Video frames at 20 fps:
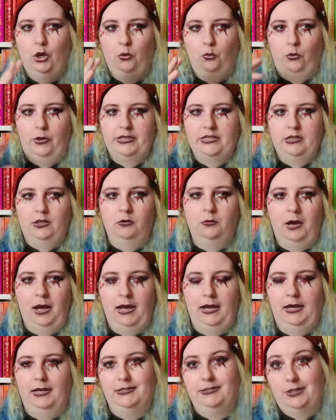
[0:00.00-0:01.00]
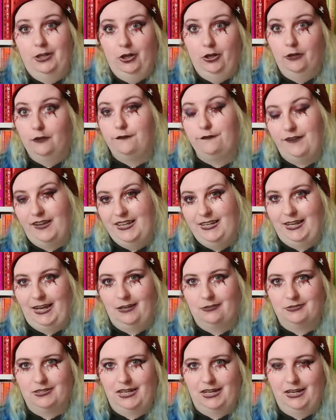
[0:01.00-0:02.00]
when you had her fake
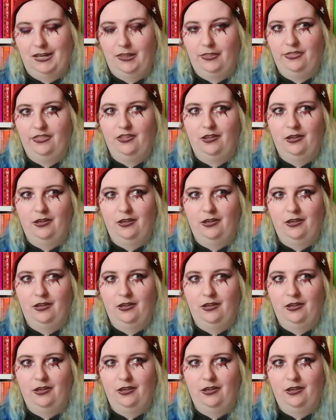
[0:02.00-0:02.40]
out death,